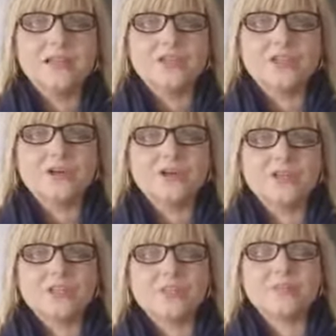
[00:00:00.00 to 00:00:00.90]
So
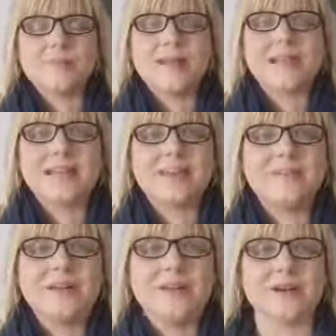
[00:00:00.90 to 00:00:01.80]
just making a
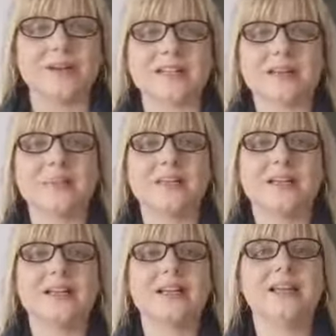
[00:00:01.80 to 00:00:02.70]
video as I'm
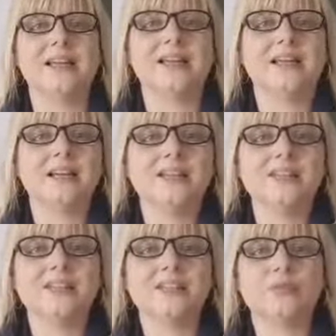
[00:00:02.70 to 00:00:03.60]
sitting here.
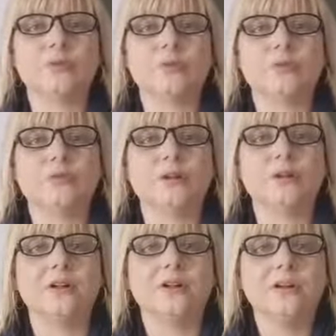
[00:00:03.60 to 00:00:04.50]
Isn't this
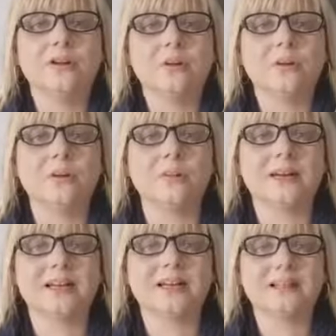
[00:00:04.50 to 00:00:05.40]
beautiful with my
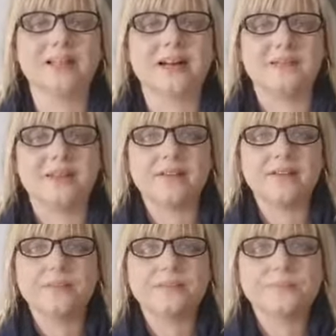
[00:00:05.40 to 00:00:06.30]
little staff, David?